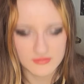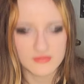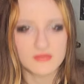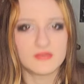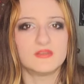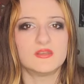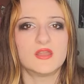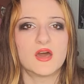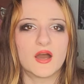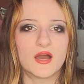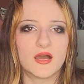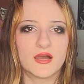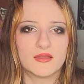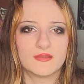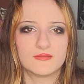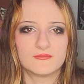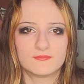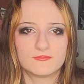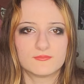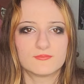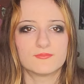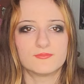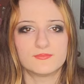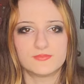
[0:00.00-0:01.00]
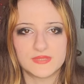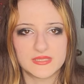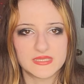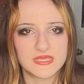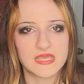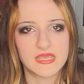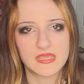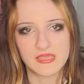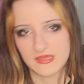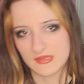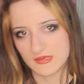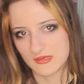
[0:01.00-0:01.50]
not
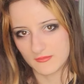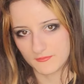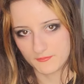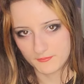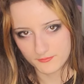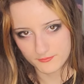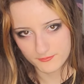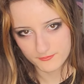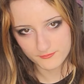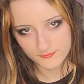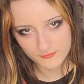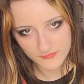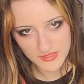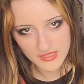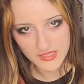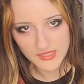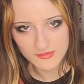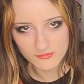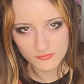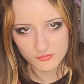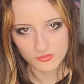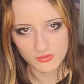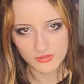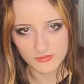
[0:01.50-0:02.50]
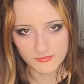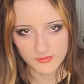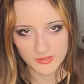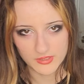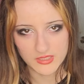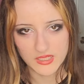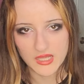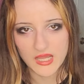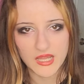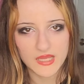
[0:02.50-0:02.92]
being in a history book.